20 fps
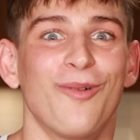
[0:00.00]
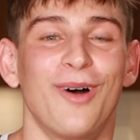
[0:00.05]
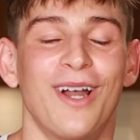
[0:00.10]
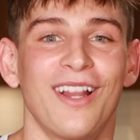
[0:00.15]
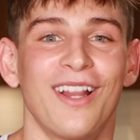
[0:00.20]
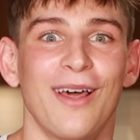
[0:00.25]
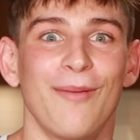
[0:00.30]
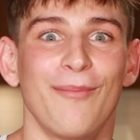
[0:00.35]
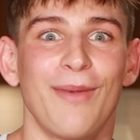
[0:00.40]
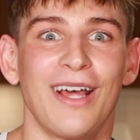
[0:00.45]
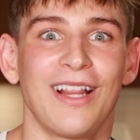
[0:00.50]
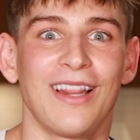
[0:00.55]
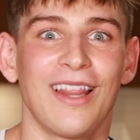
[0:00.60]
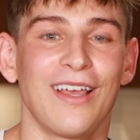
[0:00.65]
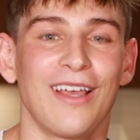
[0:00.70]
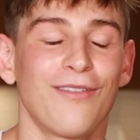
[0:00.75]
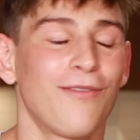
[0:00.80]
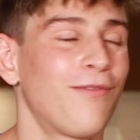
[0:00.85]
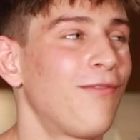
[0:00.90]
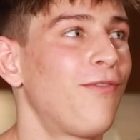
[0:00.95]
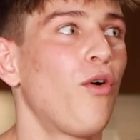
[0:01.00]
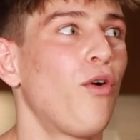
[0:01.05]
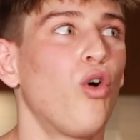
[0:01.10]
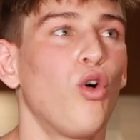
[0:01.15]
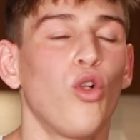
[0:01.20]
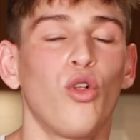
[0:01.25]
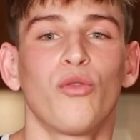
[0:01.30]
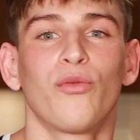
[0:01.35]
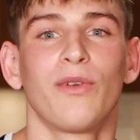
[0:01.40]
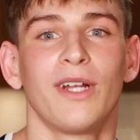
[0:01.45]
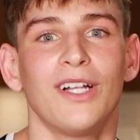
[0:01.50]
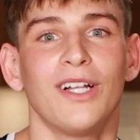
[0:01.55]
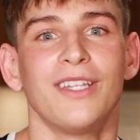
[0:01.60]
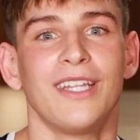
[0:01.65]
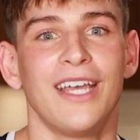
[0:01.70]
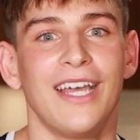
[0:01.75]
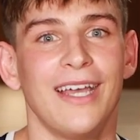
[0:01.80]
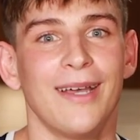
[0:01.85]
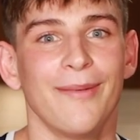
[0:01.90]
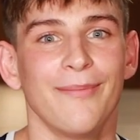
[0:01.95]
one of them my like full real
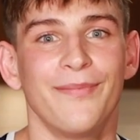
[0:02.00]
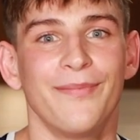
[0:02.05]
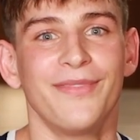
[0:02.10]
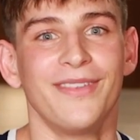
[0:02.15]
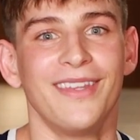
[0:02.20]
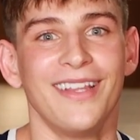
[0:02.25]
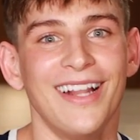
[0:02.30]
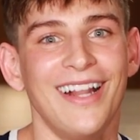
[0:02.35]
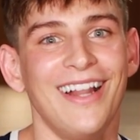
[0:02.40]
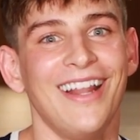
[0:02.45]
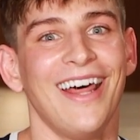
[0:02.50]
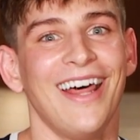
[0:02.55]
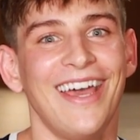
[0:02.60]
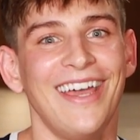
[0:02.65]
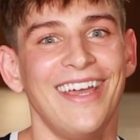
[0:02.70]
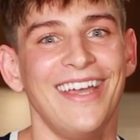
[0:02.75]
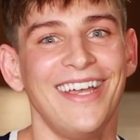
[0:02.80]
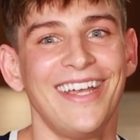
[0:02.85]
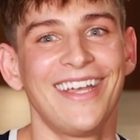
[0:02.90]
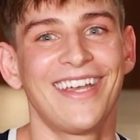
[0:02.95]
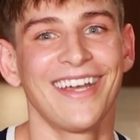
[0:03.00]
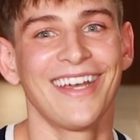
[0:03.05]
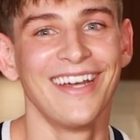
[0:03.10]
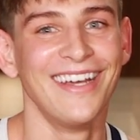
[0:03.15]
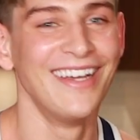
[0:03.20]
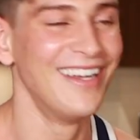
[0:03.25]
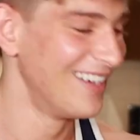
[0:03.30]
name. Like,